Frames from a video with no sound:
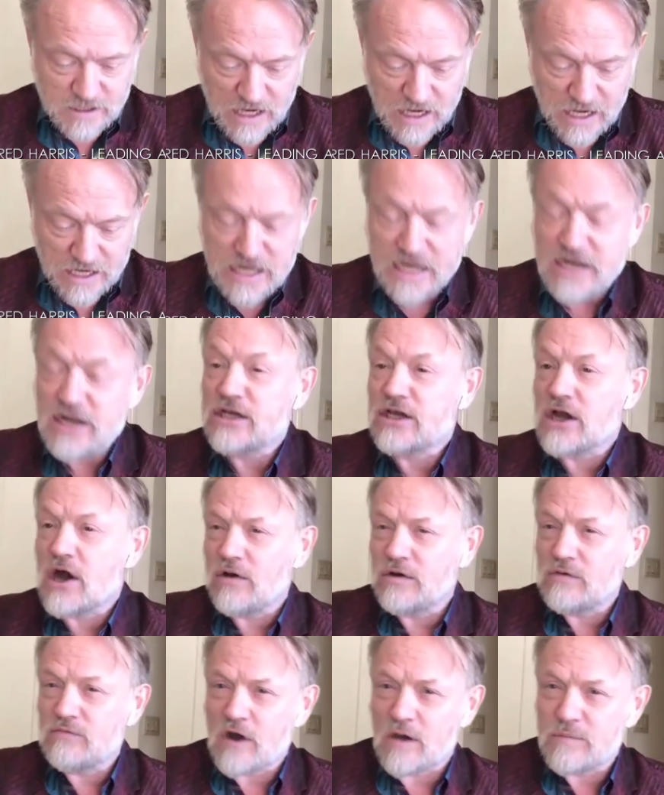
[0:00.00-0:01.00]
Uh, Nina
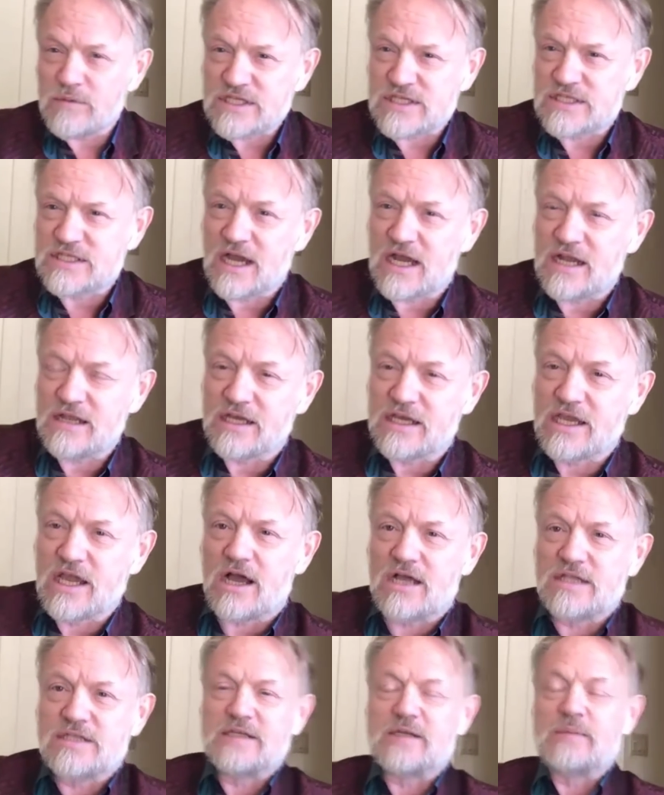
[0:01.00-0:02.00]
Gold and Robert Stern, the
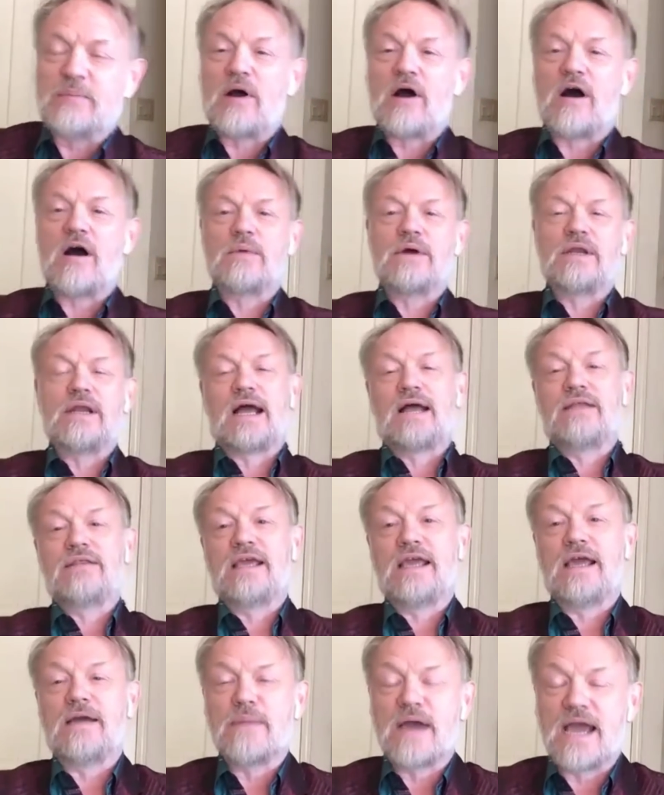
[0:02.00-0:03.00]
casting department,
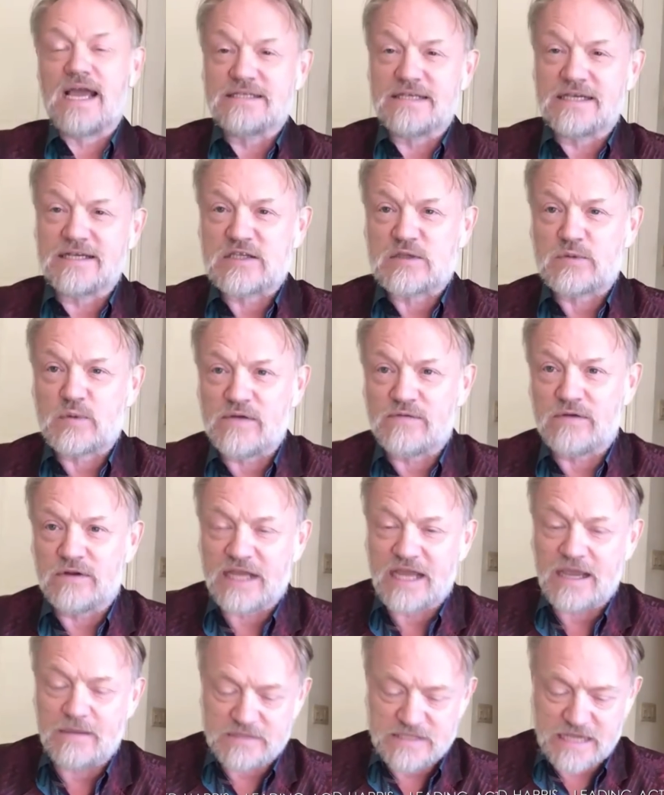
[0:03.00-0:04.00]
and the amazing swivel
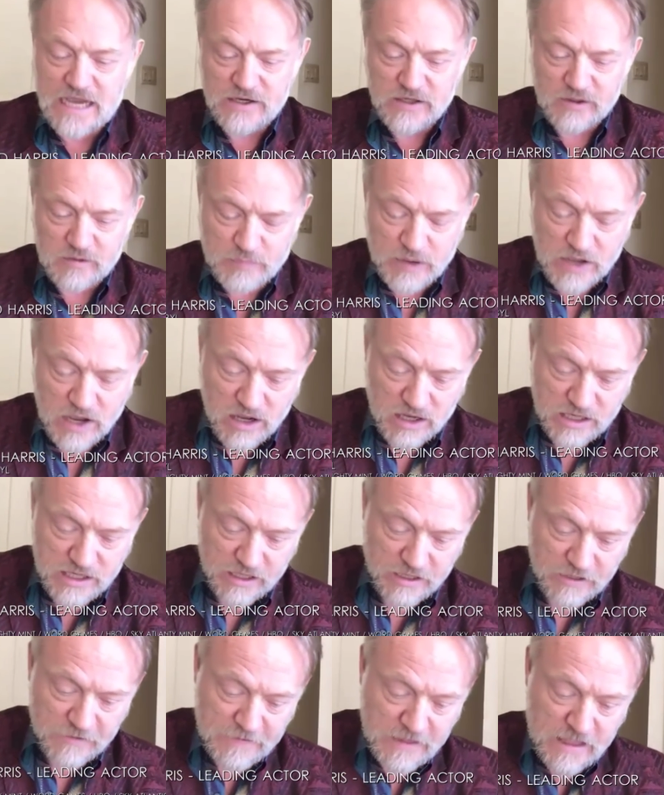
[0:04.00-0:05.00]
hip Daniel
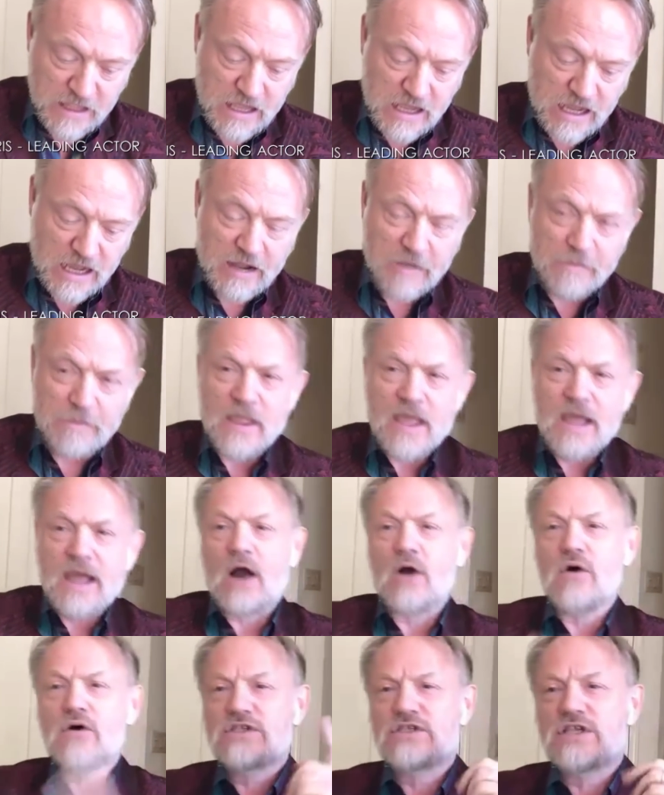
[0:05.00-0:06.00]
Parker. Um,
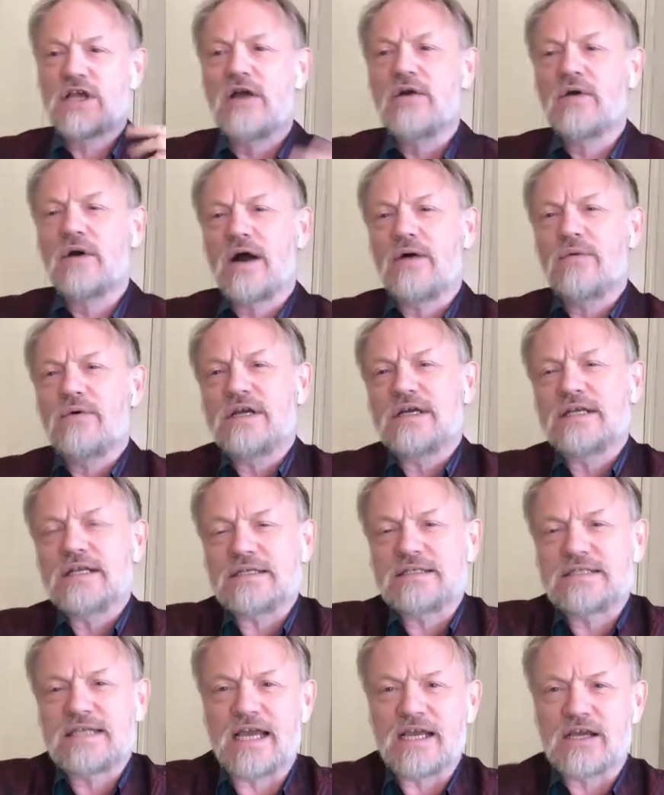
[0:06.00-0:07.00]
also, I want
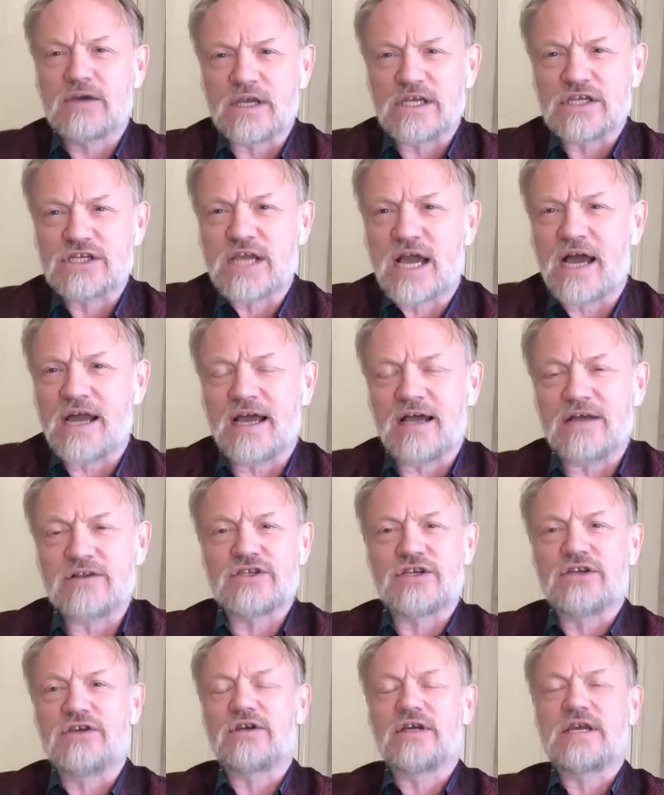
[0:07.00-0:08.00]
to say a quick shout
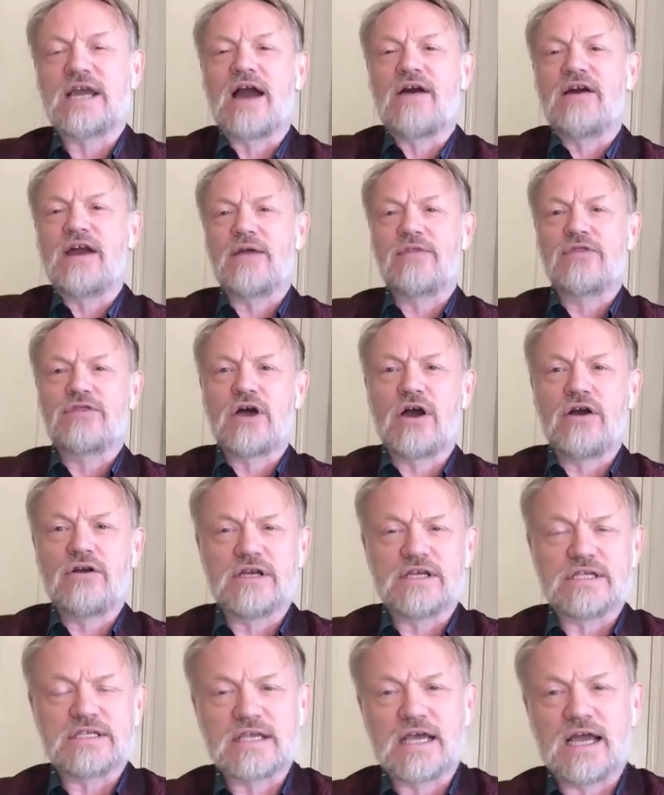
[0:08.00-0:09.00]
out to Carrie
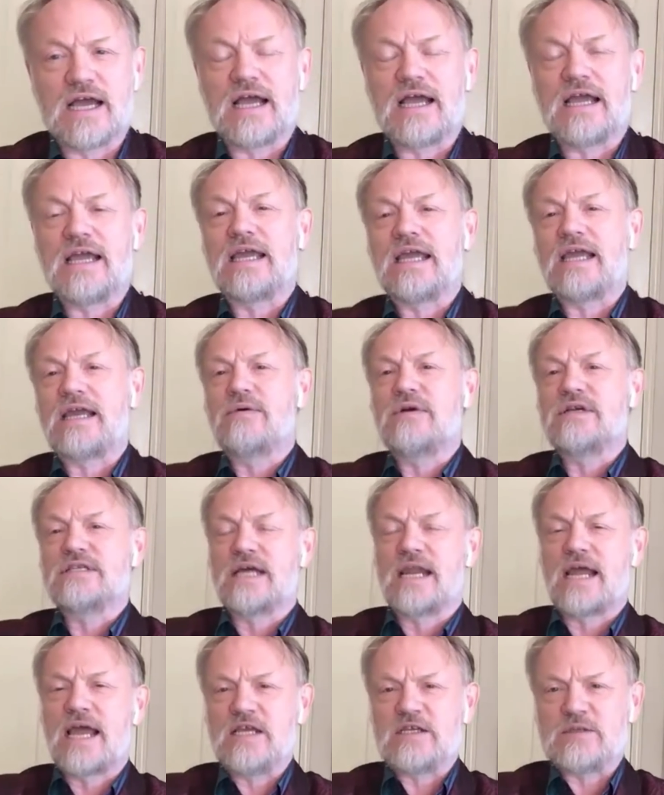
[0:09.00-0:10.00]
Antholis. Uh, he, he
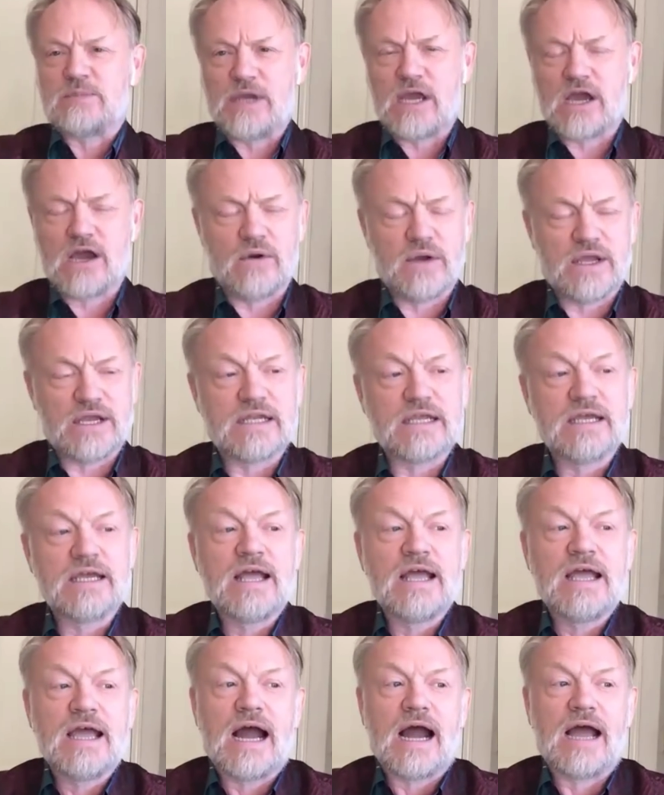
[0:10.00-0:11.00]
was at H B O, and
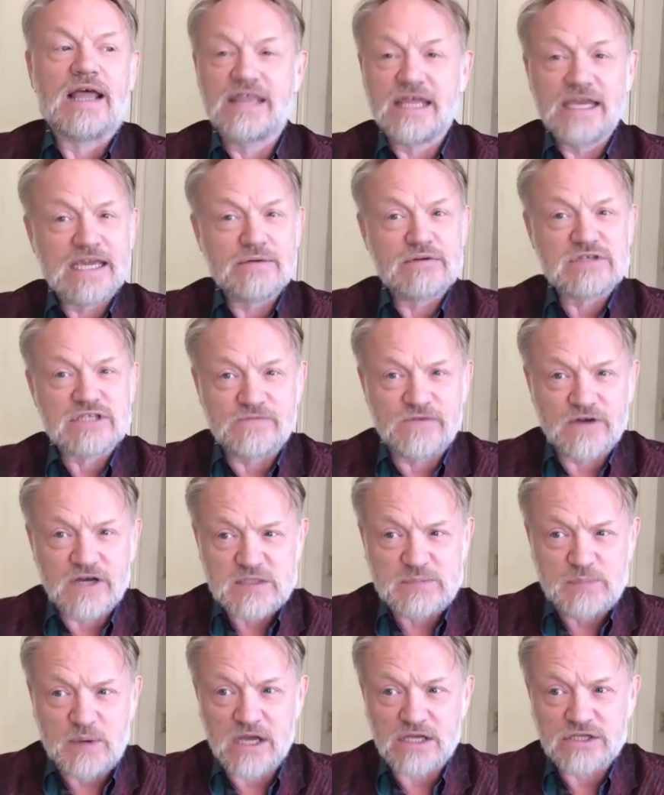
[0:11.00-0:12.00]
I think he was the
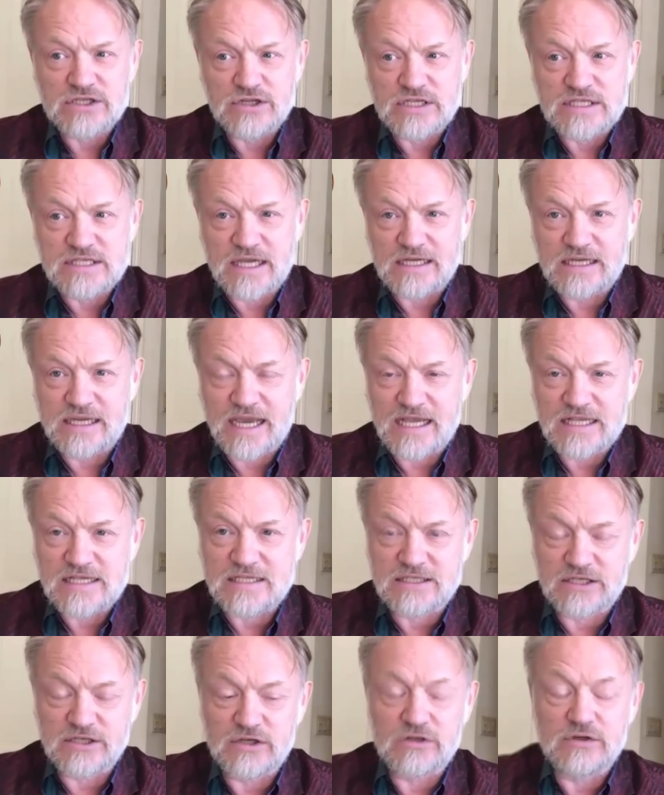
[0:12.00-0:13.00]
first person who said
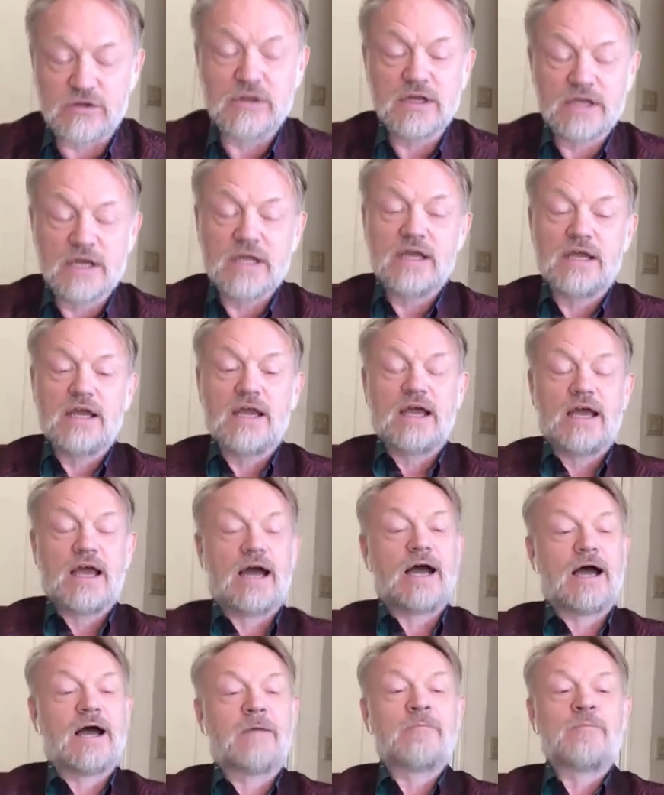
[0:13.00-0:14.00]
yes to
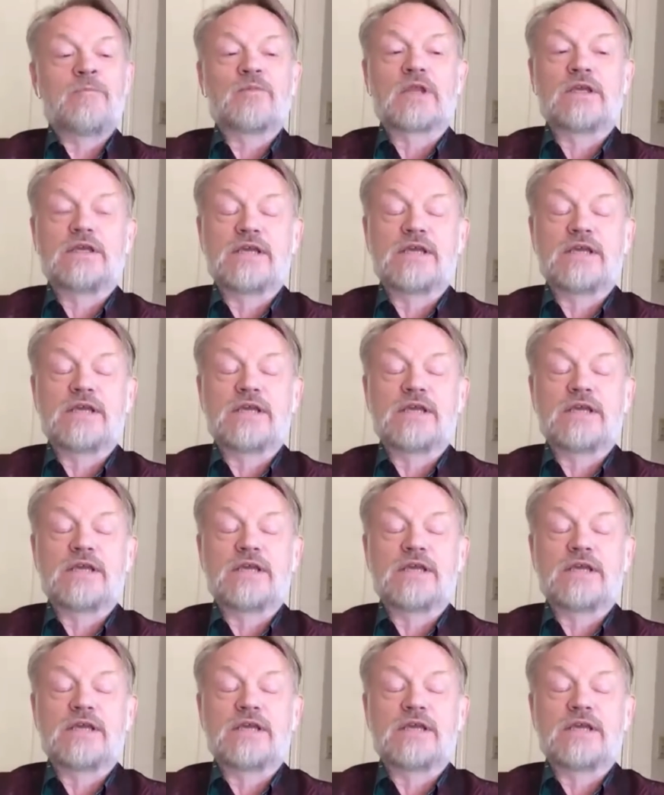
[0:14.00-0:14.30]
um,